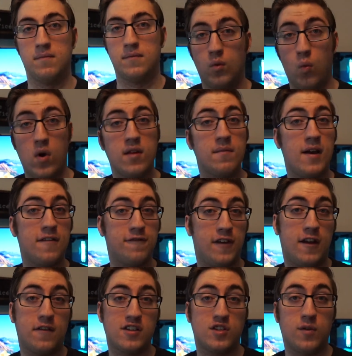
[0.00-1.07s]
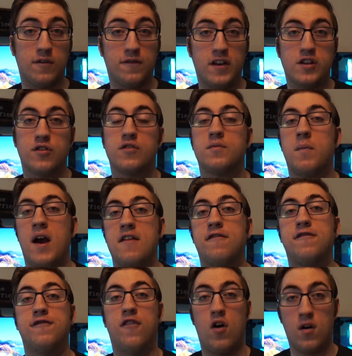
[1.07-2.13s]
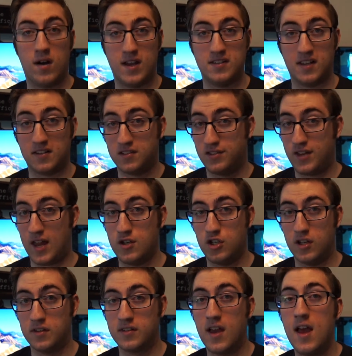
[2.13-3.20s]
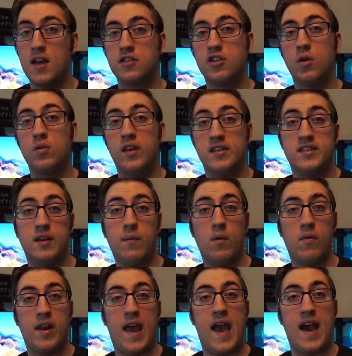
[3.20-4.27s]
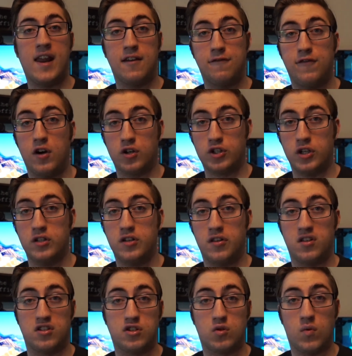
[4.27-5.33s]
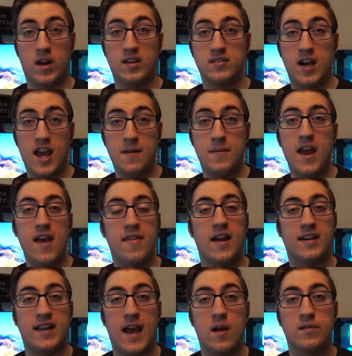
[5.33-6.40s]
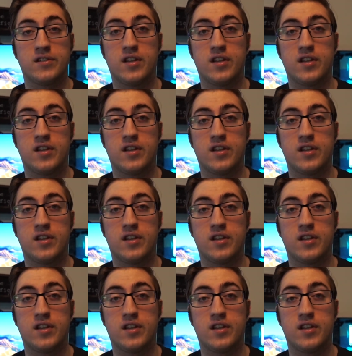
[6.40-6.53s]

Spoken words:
One of my favorite Swift features by far is extensions. So let's say we want to add a function to the string type that counts